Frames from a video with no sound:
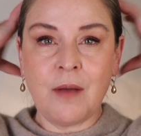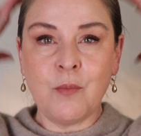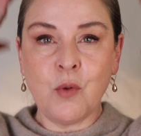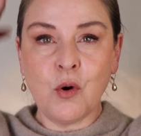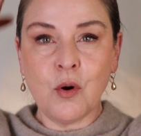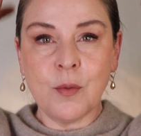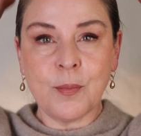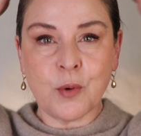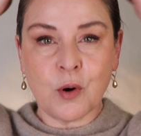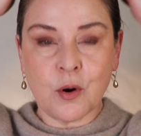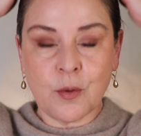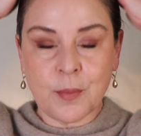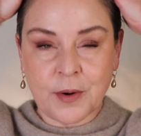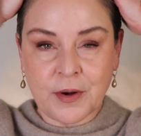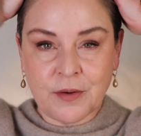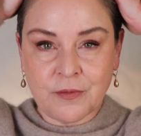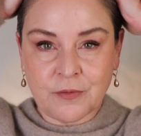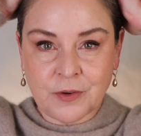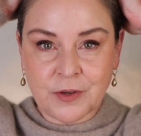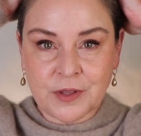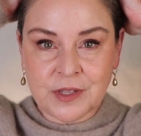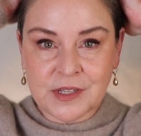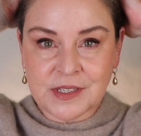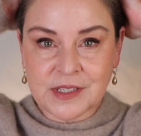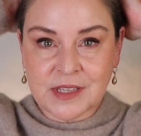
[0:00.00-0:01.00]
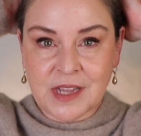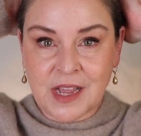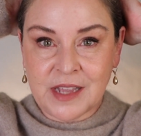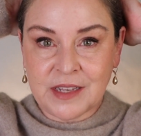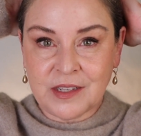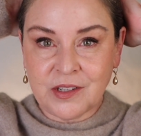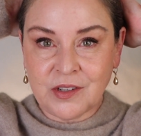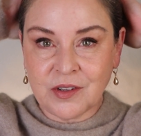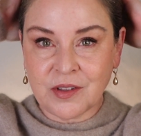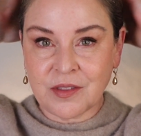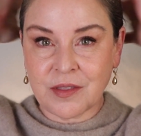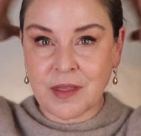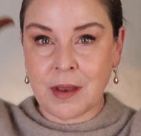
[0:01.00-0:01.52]
more appropriate for this eye
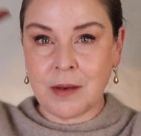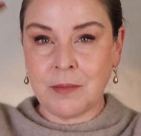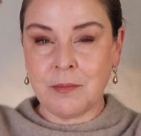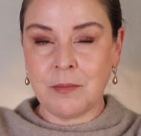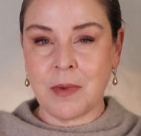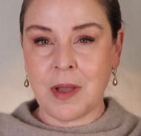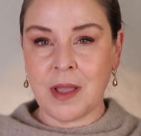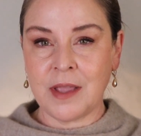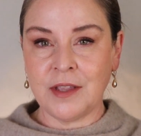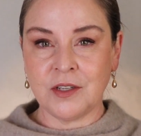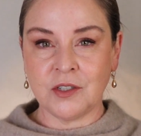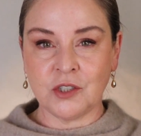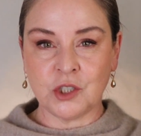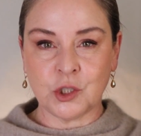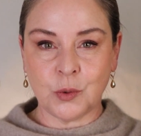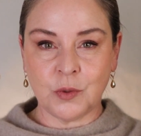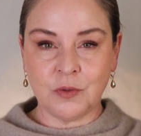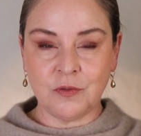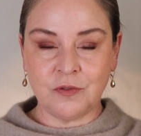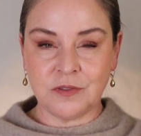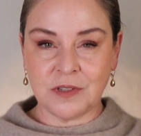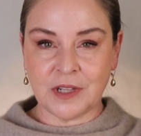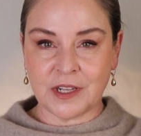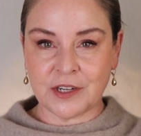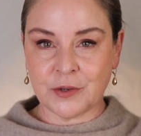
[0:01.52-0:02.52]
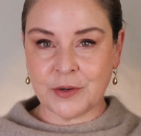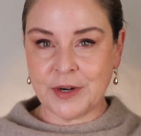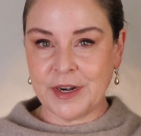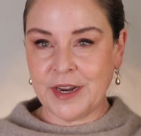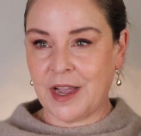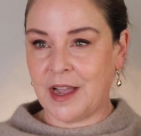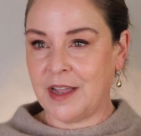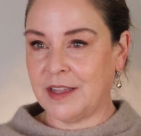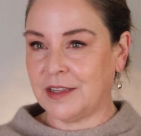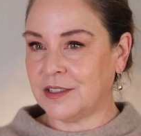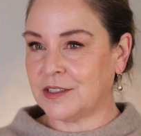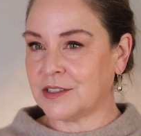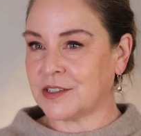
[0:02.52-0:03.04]
look than my usual fluttery
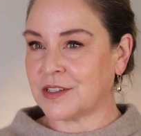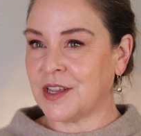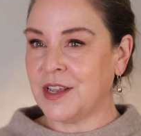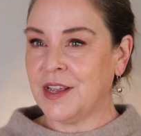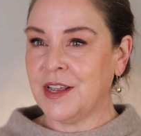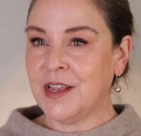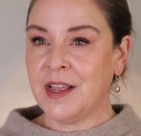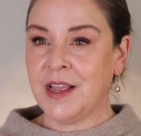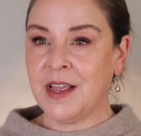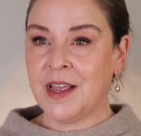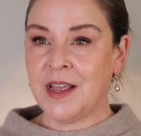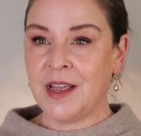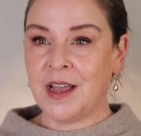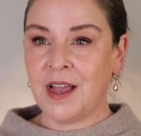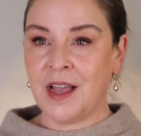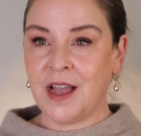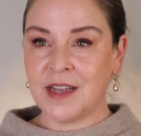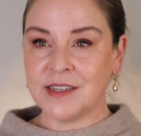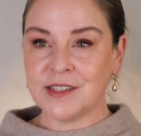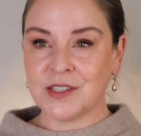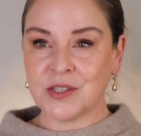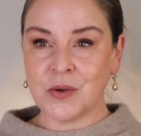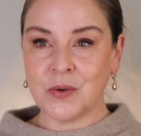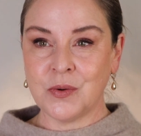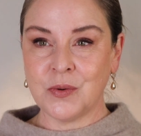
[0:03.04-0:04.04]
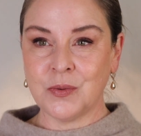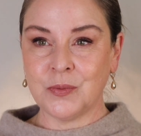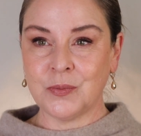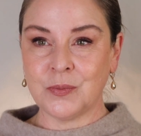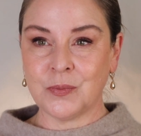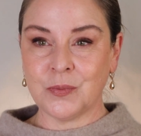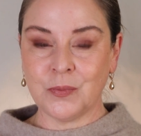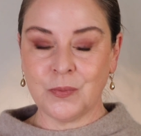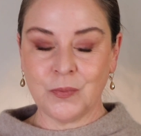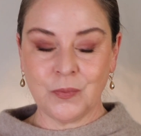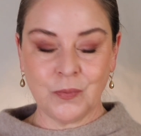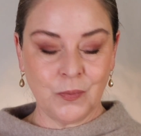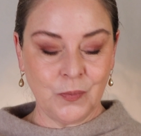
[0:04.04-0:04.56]
eye look. So
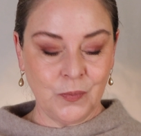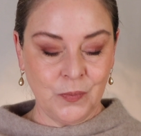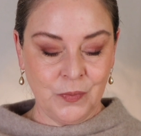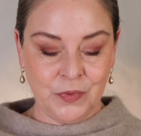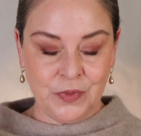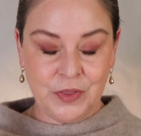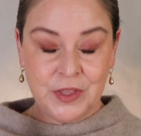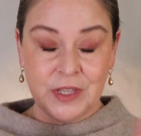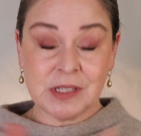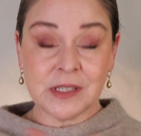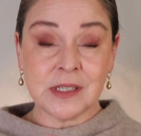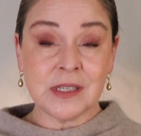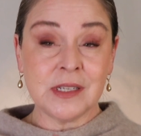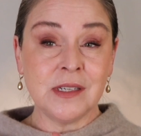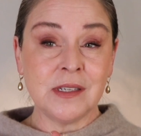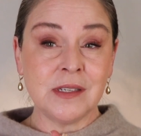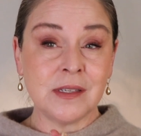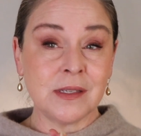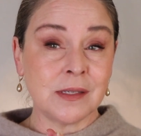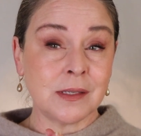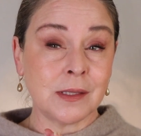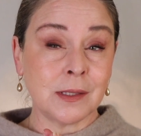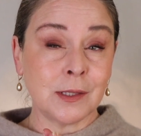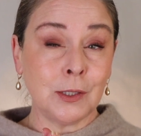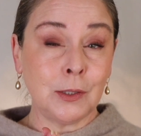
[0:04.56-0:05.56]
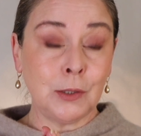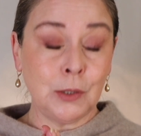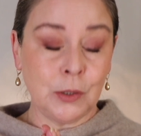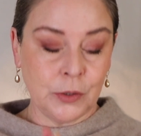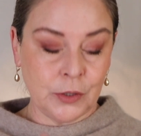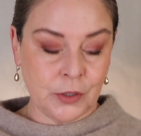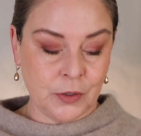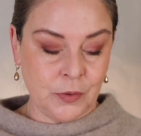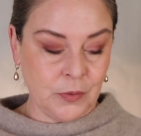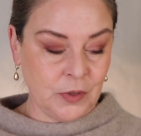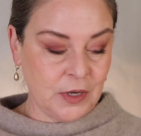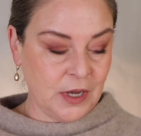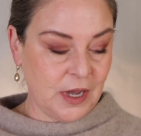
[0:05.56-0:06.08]
this is the
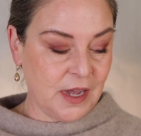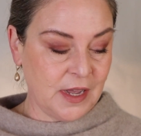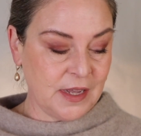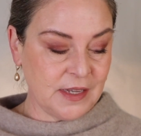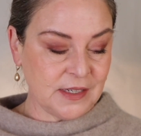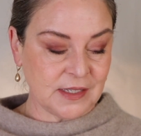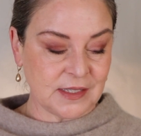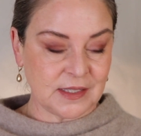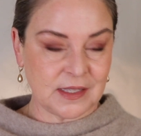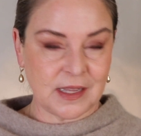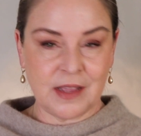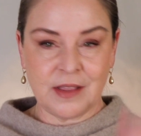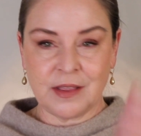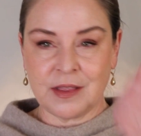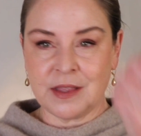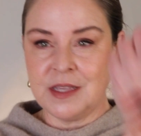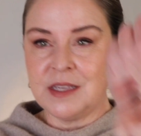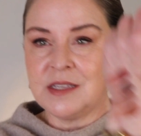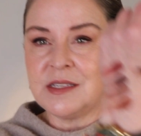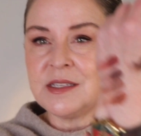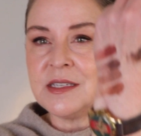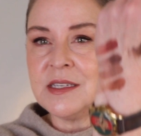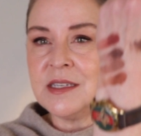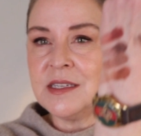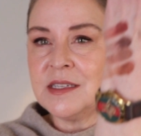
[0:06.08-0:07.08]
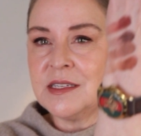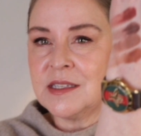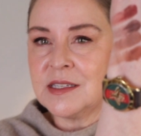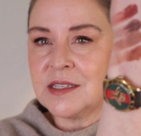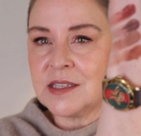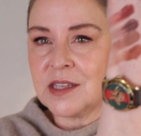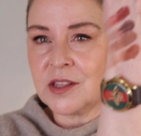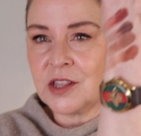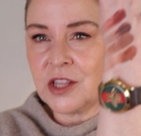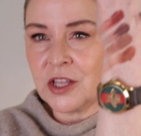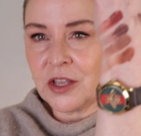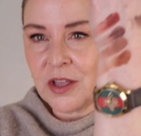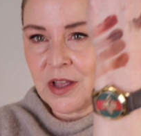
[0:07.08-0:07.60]
look, you guys. This is
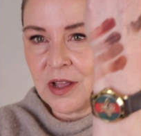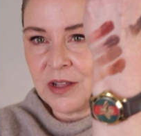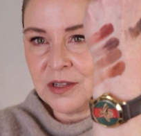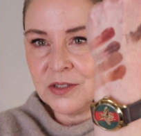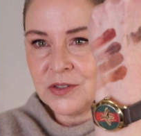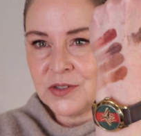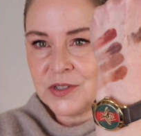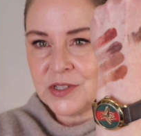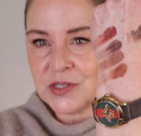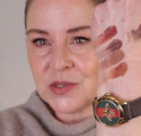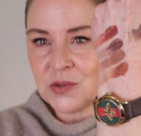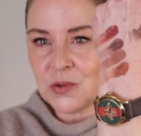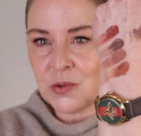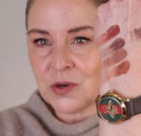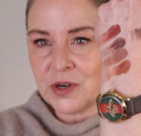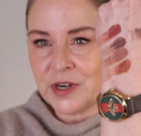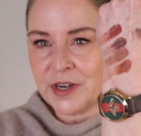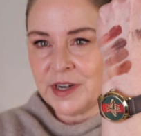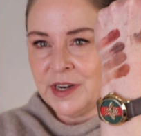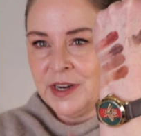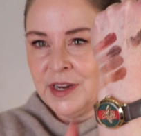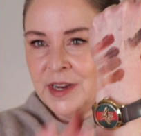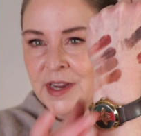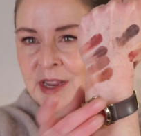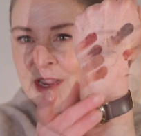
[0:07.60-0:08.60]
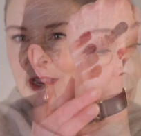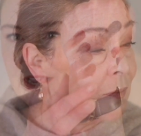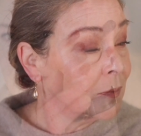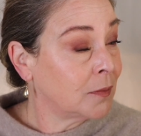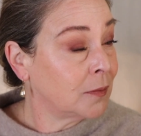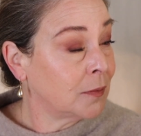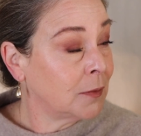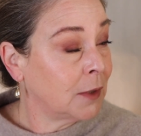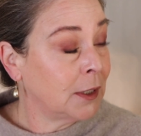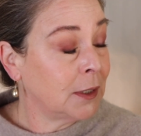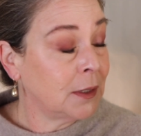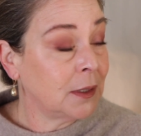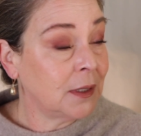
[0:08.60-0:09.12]
the color story.
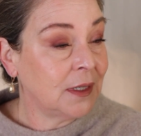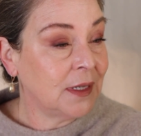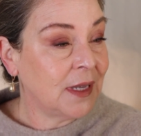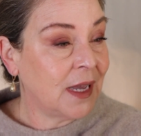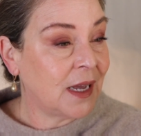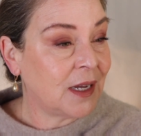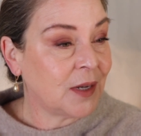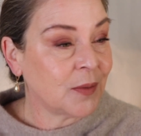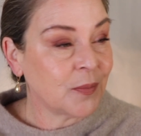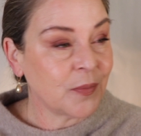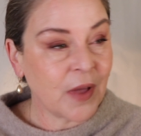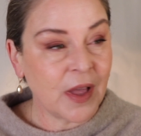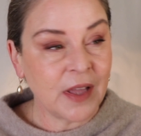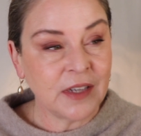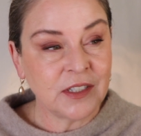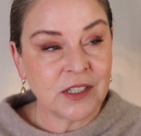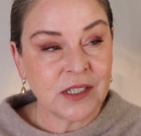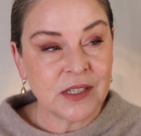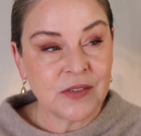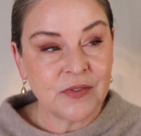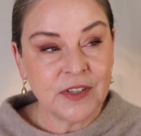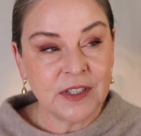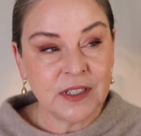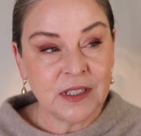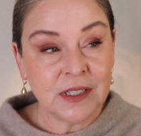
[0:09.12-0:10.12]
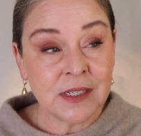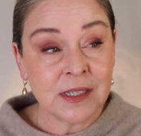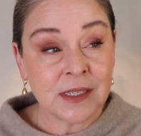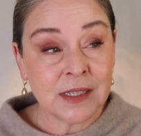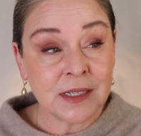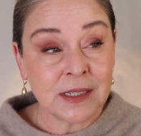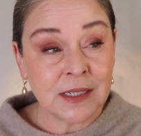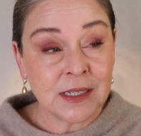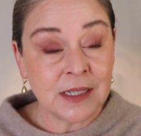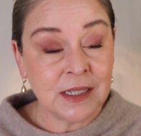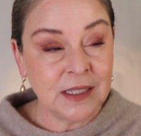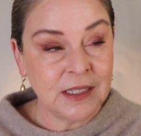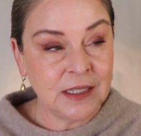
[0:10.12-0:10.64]
Yeah, I just feel it's a
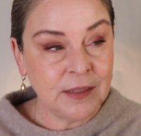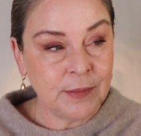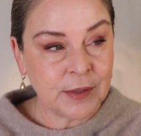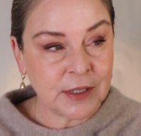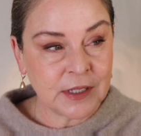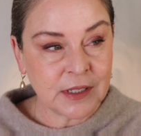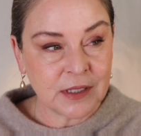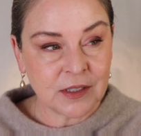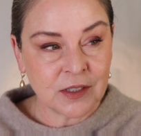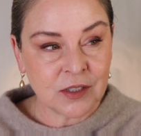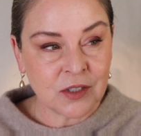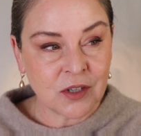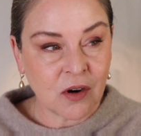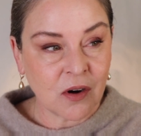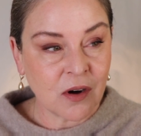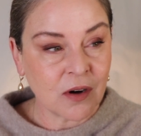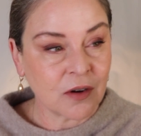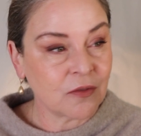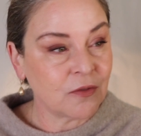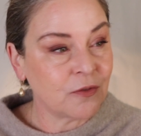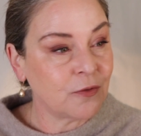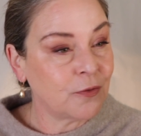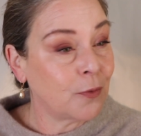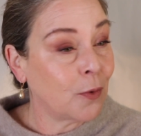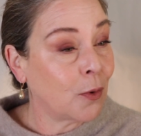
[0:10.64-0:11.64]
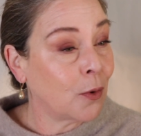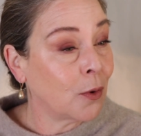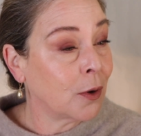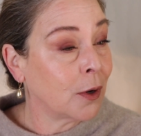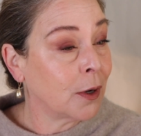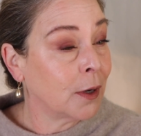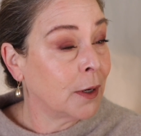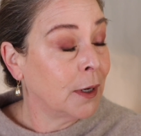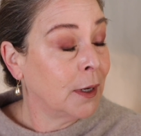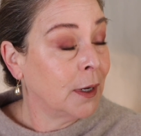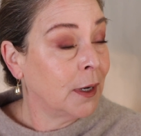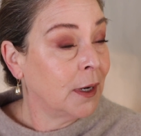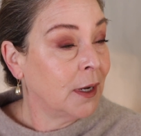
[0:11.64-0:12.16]
teeny bit dark for